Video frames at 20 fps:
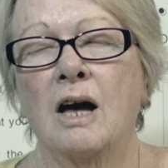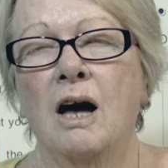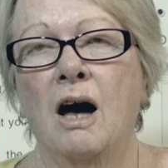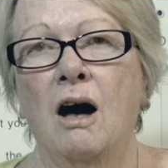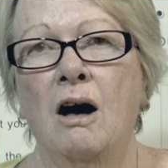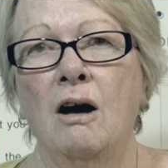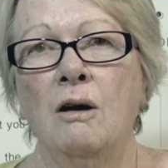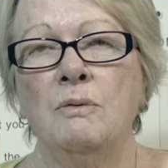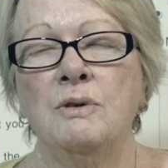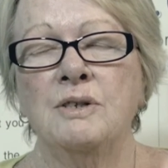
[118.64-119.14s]

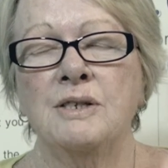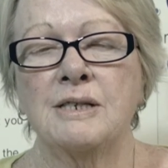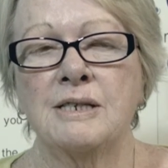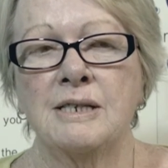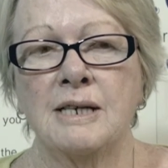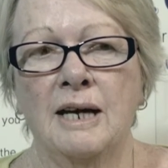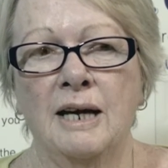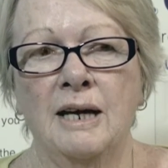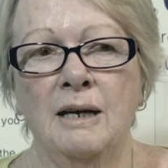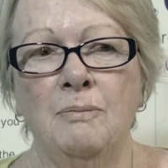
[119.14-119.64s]
I would
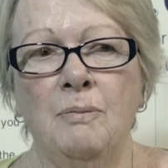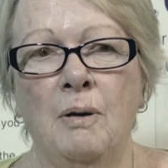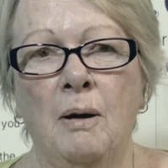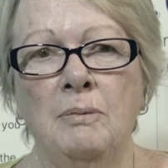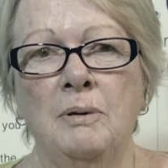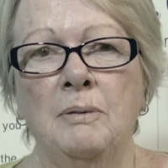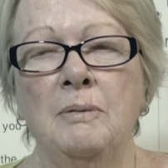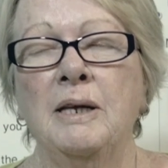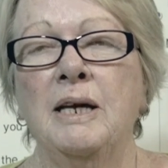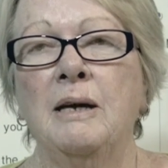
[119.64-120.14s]
say
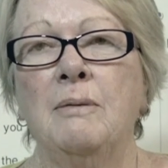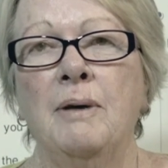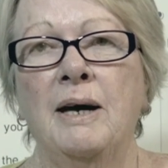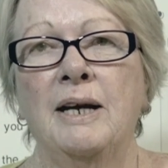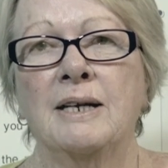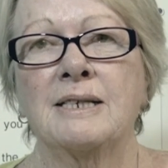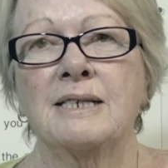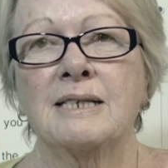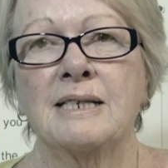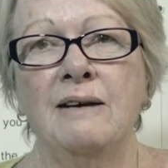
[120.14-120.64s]
probably
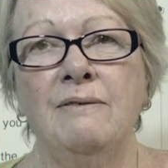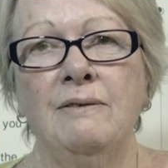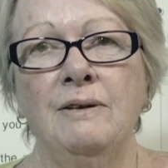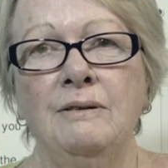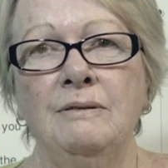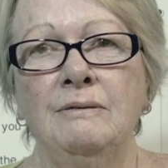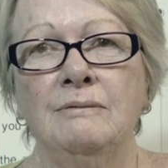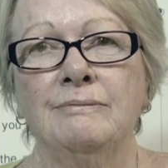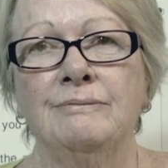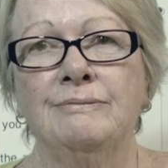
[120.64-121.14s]
about a
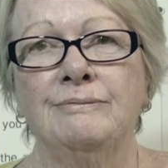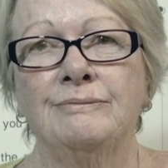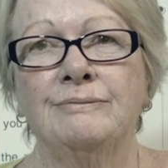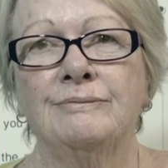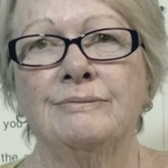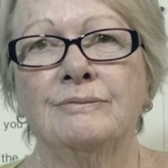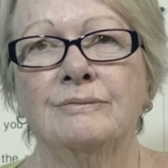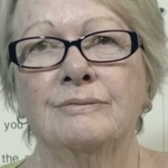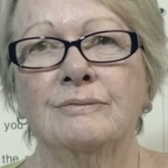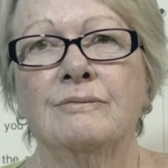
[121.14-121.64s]
7,
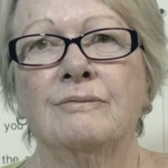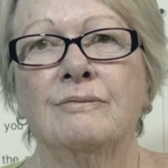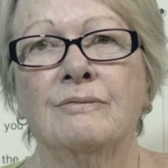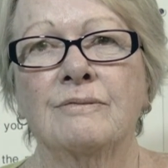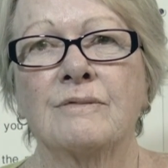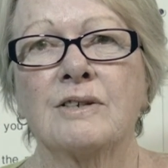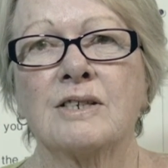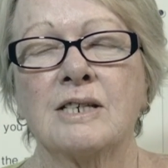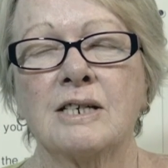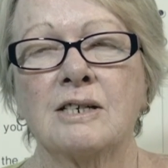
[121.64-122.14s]

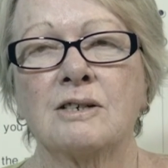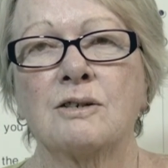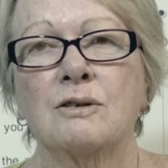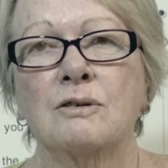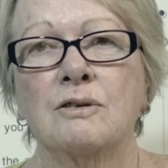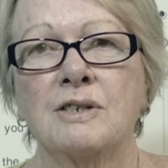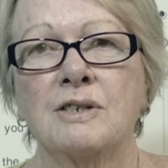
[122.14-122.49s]
6 or a